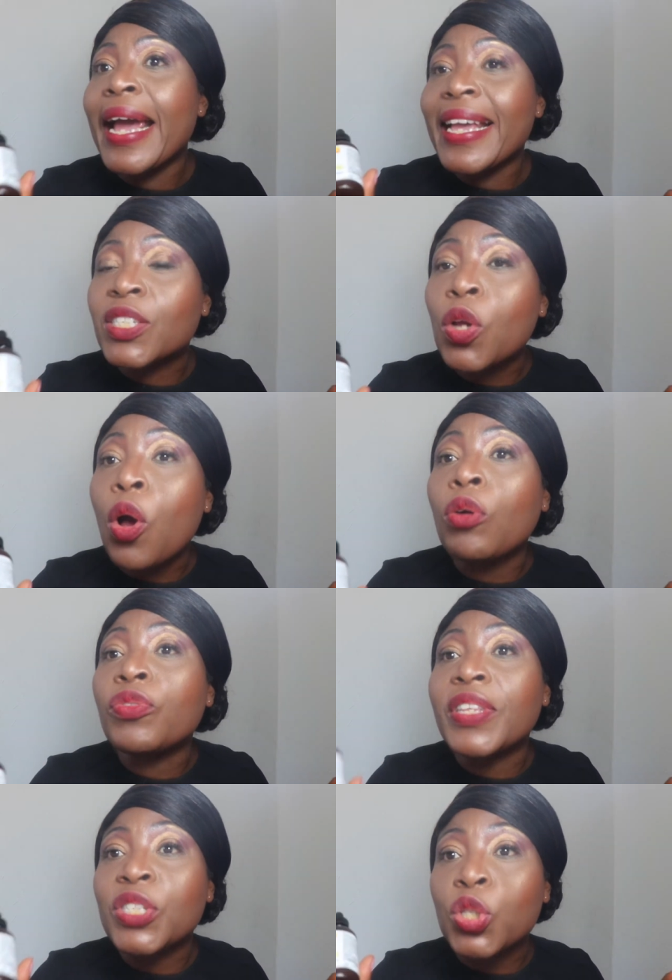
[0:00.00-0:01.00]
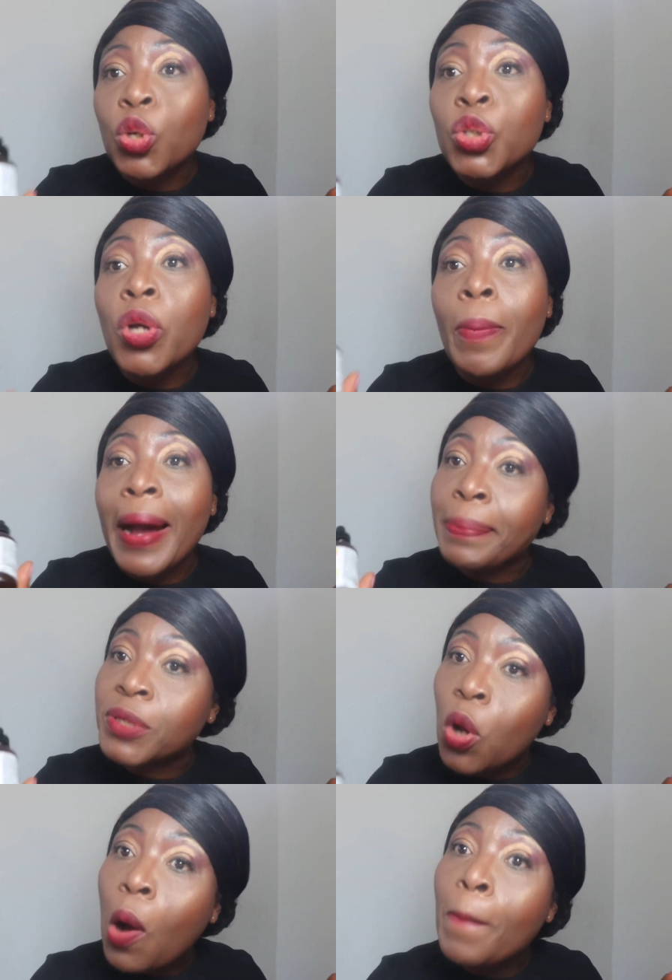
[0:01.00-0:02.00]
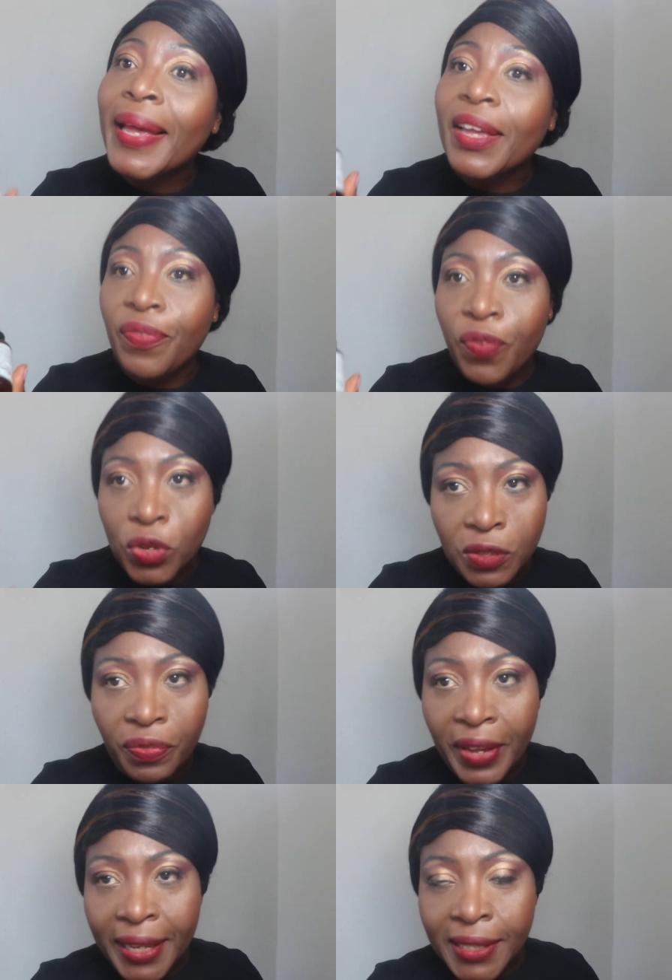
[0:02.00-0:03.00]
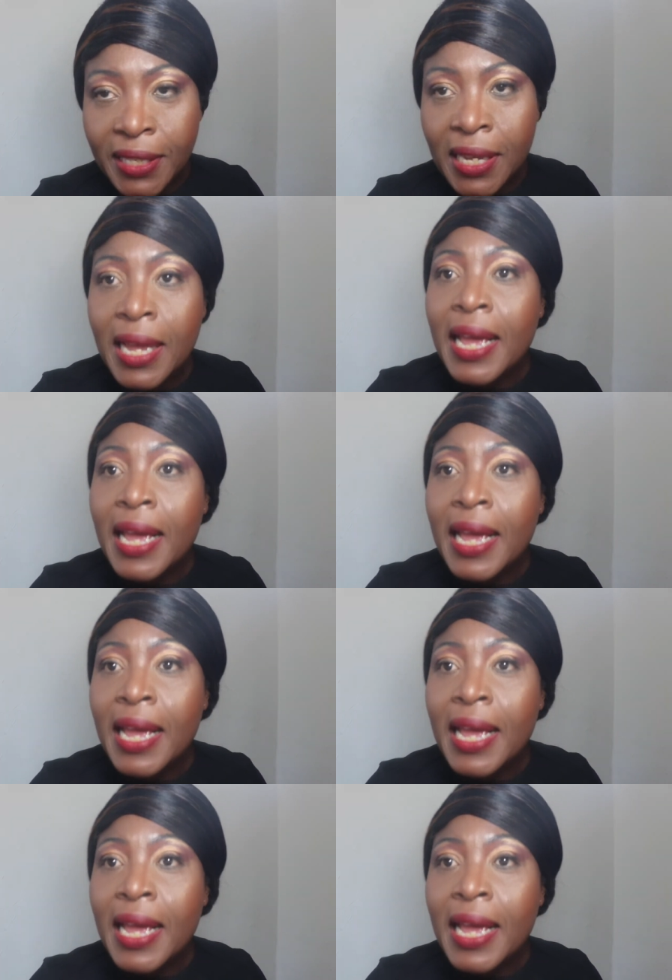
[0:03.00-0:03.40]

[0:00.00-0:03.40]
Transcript: It's called the sodium ascorbic phosphate